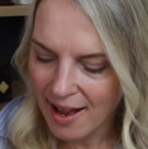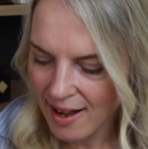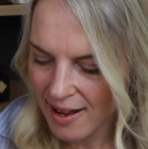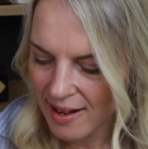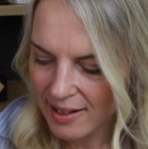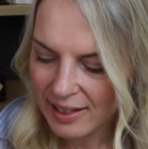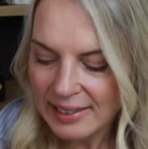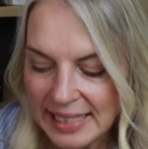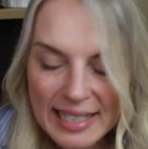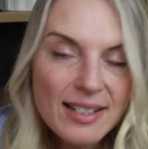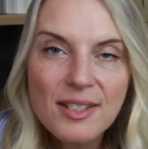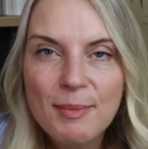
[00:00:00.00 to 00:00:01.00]
uh,
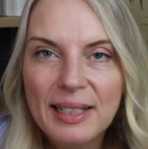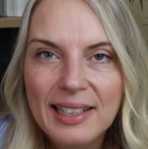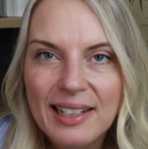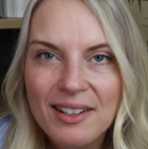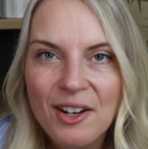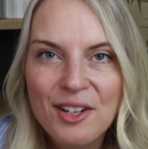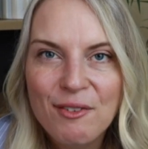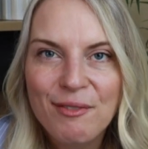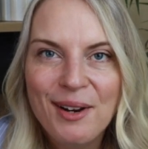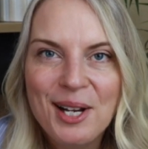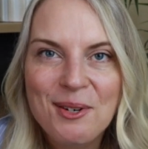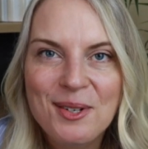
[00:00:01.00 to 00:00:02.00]
clean smelling kind of
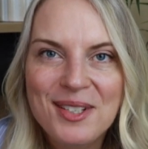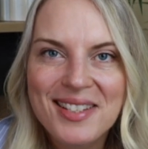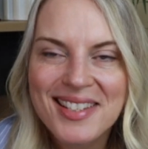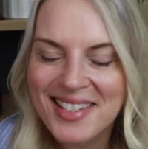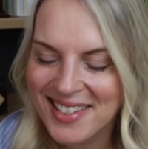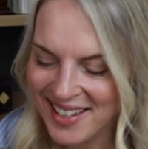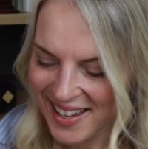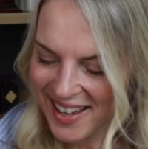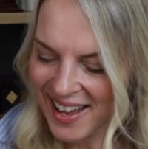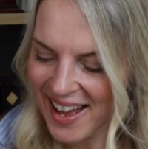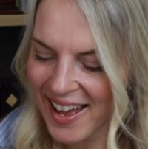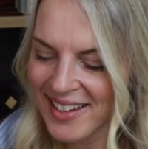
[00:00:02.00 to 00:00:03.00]
fragrance.
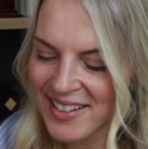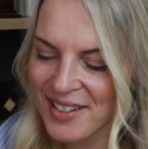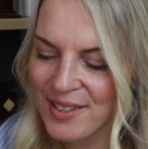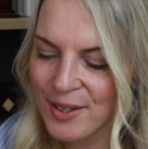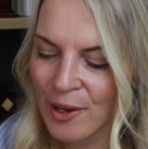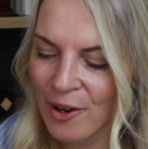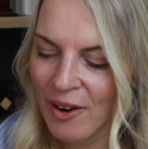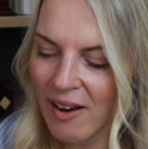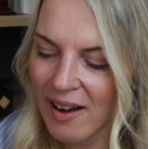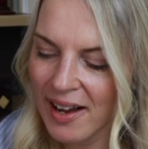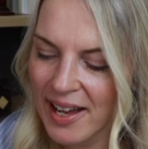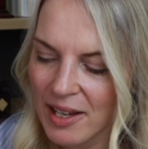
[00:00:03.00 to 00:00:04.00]
And so
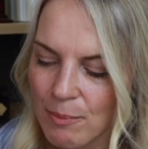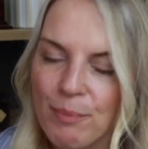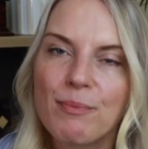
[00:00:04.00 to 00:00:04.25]
I